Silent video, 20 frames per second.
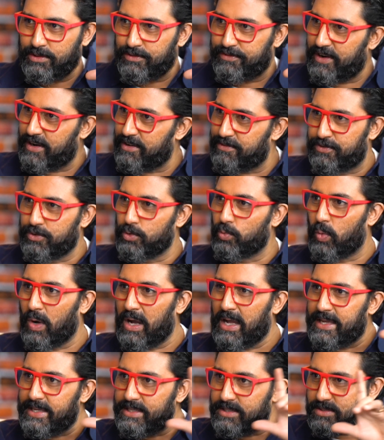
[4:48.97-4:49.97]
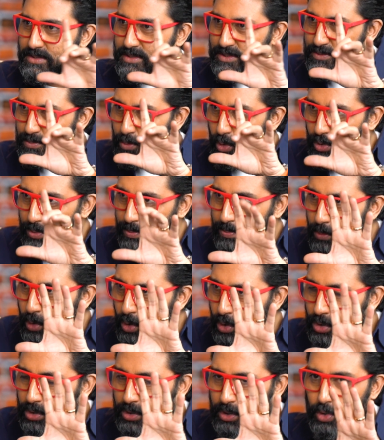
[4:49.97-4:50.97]
there are very few wides,
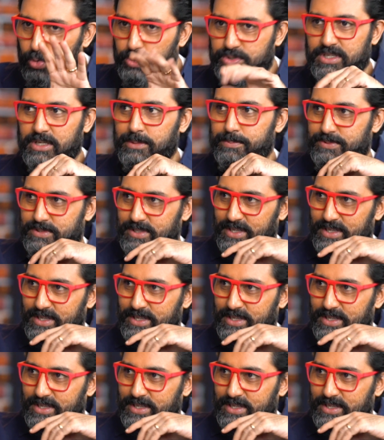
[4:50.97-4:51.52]
more close-ups.